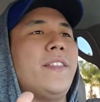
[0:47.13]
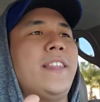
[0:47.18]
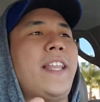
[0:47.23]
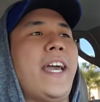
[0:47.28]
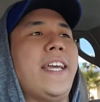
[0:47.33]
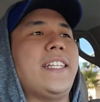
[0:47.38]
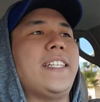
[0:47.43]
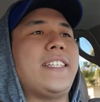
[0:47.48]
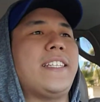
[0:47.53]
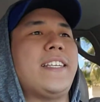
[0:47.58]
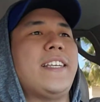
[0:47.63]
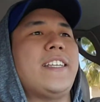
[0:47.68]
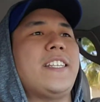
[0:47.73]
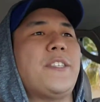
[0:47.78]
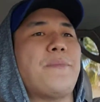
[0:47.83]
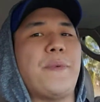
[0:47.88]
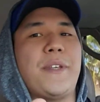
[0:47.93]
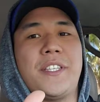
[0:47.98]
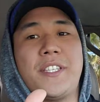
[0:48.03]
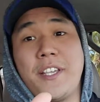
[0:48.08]
Knights
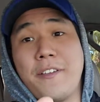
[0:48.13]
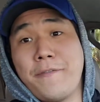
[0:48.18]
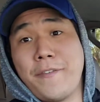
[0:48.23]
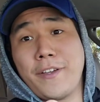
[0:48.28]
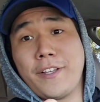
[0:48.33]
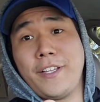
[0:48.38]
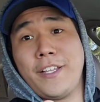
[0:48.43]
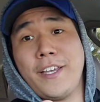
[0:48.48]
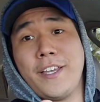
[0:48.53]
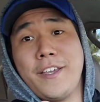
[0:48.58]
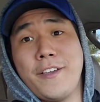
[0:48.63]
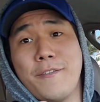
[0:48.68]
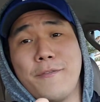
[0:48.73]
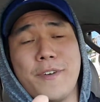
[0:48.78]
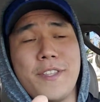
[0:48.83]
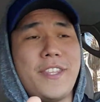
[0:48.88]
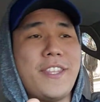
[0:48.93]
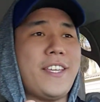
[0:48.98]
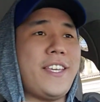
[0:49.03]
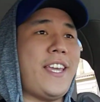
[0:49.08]
specifically
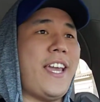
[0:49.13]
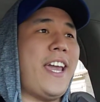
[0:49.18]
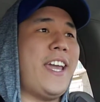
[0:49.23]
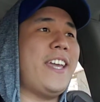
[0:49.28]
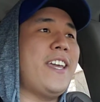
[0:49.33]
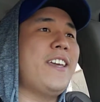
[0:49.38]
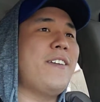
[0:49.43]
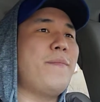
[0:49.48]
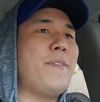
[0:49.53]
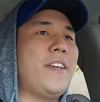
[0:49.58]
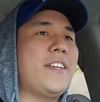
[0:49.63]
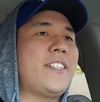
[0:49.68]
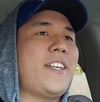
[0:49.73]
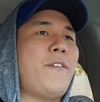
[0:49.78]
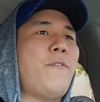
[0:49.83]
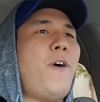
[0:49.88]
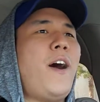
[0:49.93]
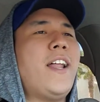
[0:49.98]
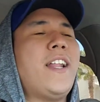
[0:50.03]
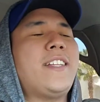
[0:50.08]
with the K because
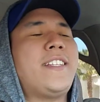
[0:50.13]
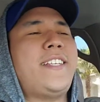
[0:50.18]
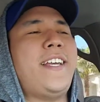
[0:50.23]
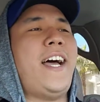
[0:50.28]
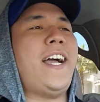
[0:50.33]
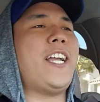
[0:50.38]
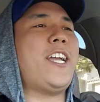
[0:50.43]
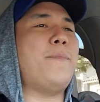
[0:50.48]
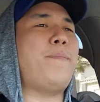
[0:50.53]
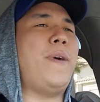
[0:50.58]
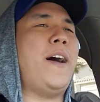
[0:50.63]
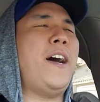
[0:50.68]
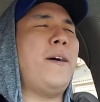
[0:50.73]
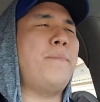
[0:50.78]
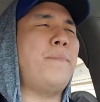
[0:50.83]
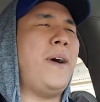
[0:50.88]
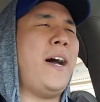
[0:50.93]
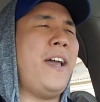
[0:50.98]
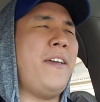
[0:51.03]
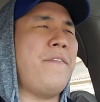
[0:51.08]
I want to talk
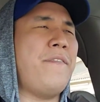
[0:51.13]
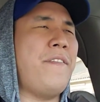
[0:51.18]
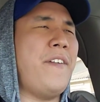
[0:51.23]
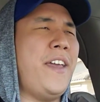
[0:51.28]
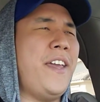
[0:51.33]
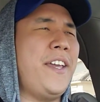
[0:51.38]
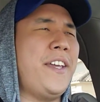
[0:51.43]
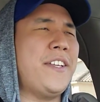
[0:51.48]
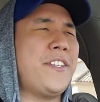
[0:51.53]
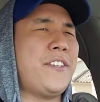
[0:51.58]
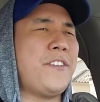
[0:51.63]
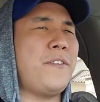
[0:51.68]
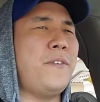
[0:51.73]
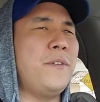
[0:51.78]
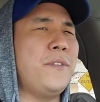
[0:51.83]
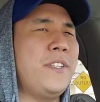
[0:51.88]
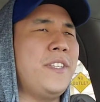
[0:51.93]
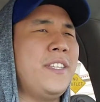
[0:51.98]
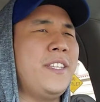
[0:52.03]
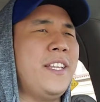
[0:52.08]
about my Vegas
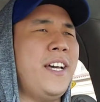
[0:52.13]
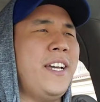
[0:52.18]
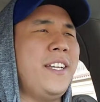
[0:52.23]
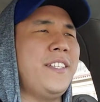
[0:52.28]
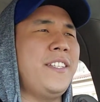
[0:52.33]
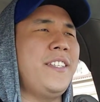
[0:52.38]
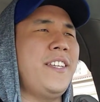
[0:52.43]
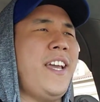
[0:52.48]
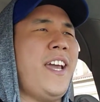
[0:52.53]
Golden Knights.